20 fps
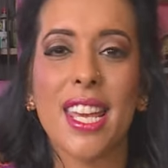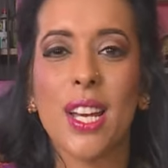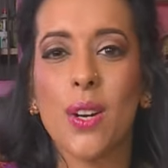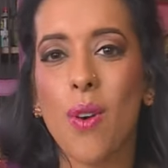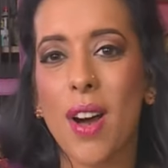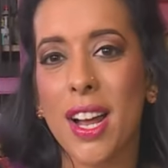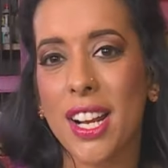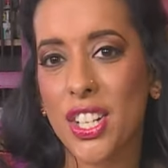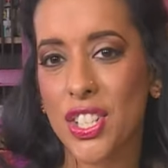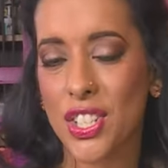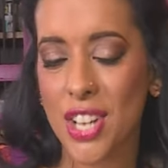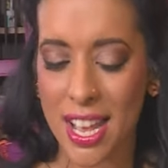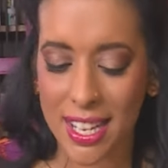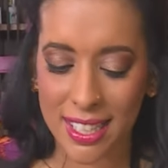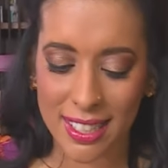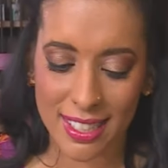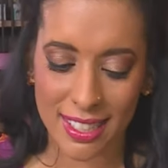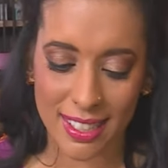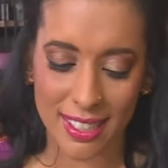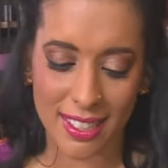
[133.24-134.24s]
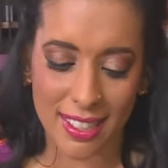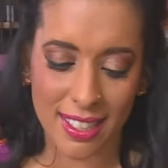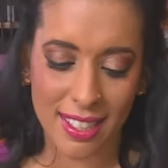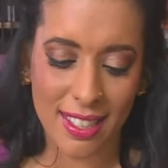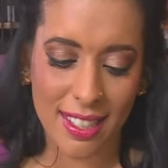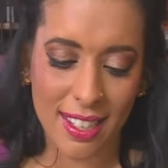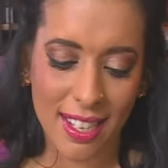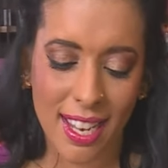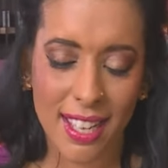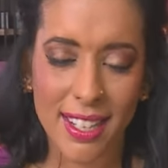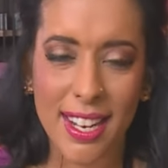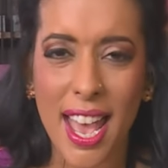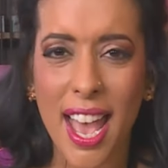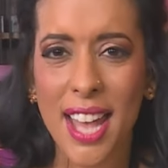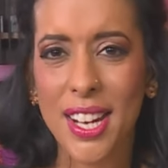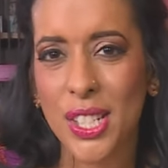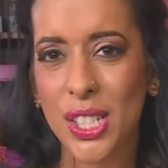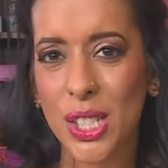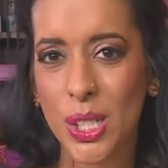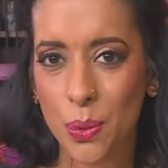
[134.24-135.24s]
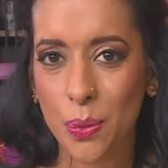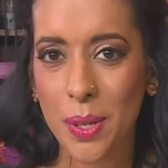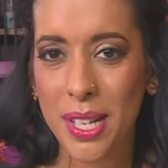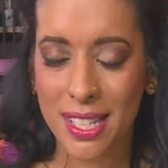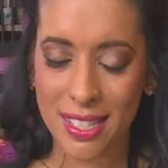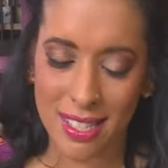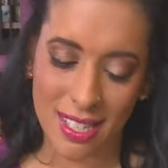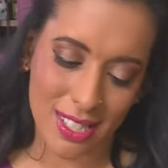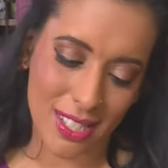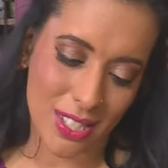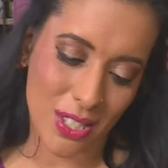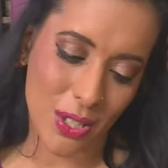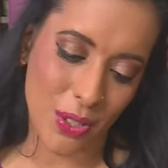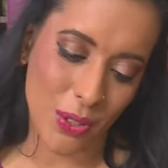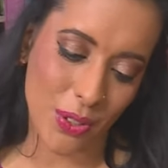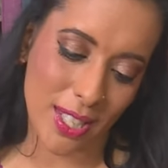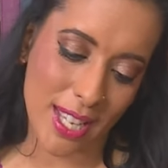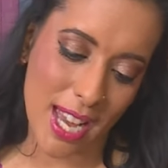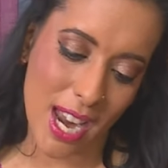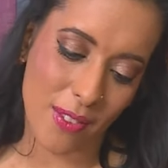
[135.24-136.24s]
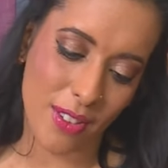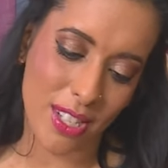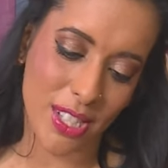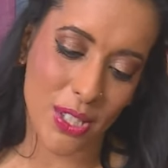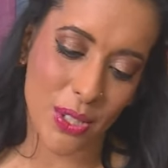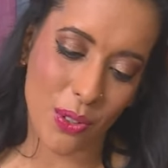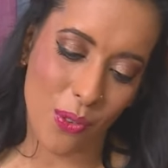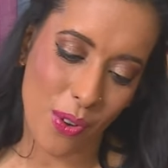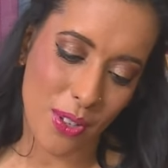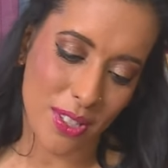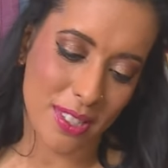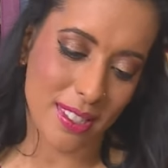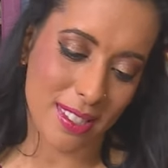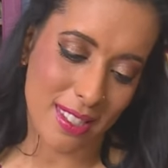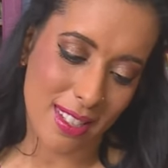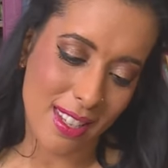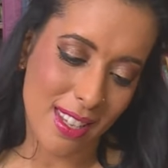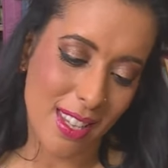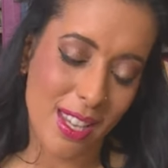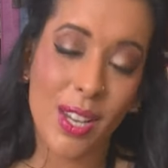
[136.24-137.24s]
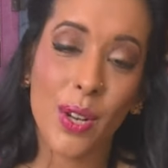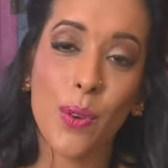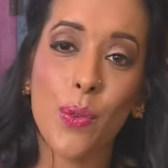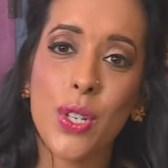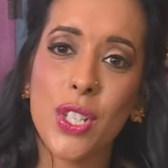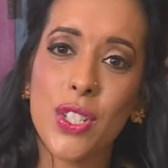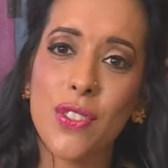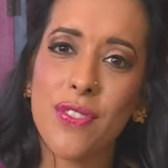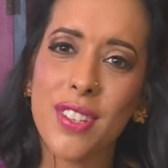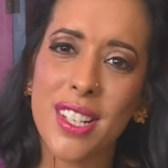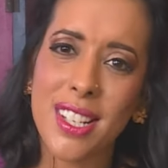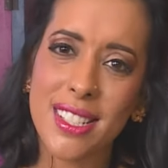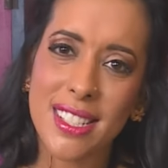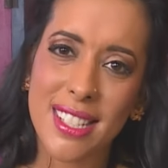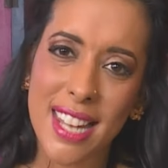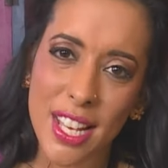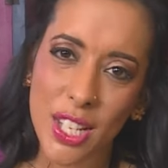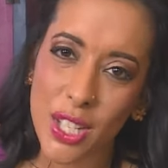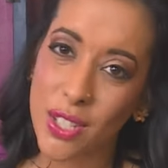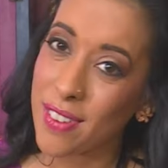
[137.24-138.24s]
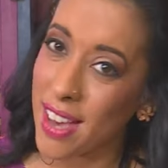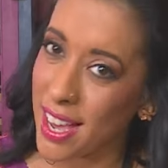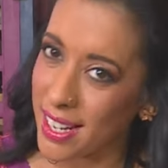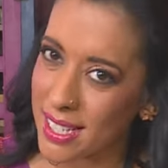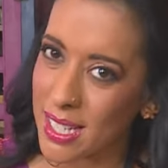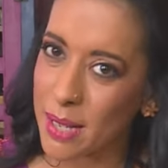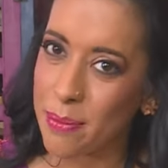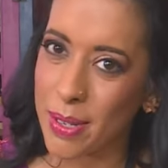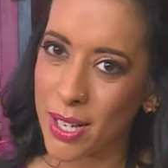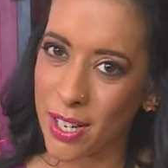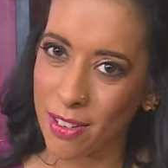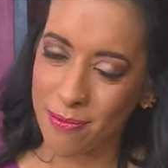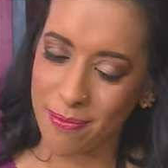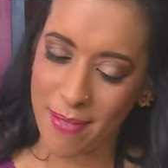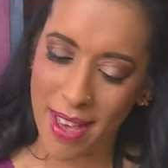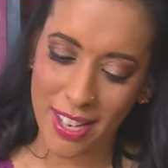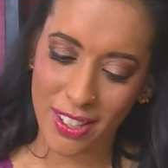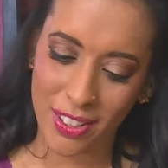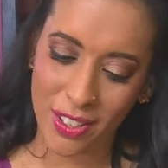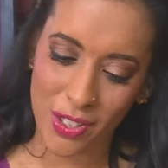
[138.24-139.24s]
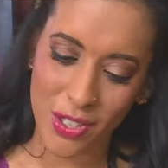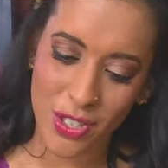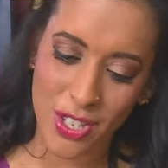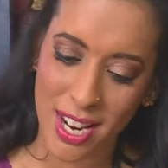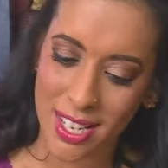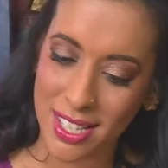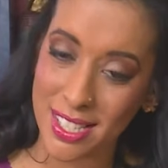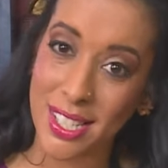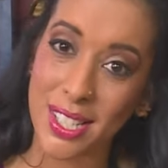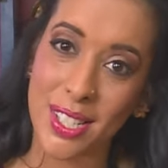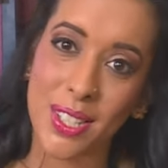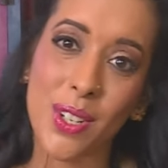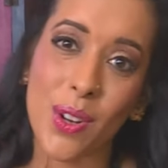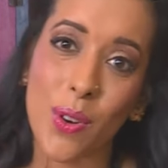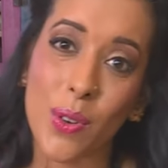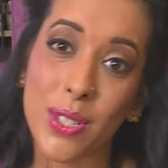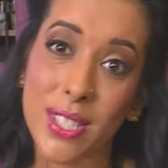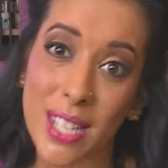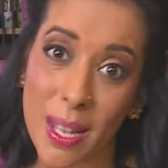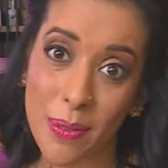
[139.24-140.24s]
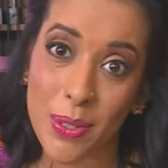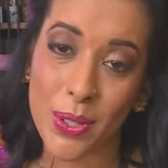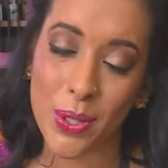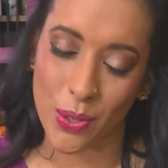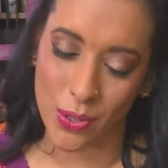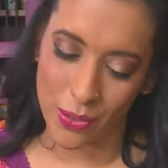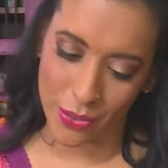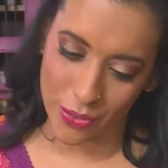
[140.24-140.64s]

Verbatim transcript: quite chunky and add a sweetness to the curry sauce, which feels like you've added a bit of mango chutney or some sort of